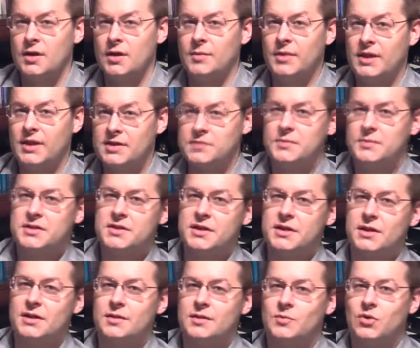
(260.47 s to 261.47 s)
Because
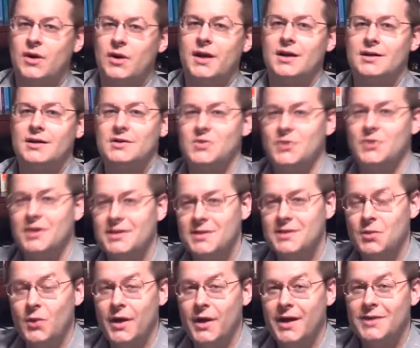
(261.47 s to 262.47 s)
missing prayers was
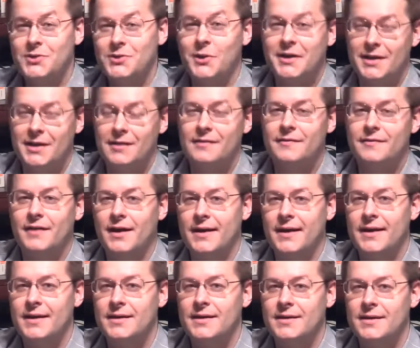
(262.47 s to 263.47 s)
a way to
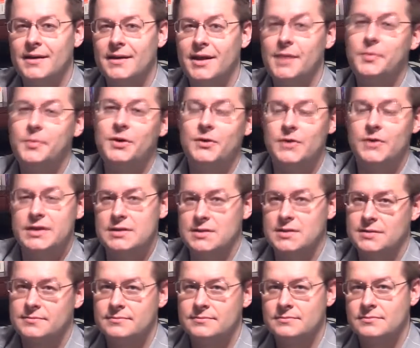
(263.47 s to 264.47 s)
identify hypocrites.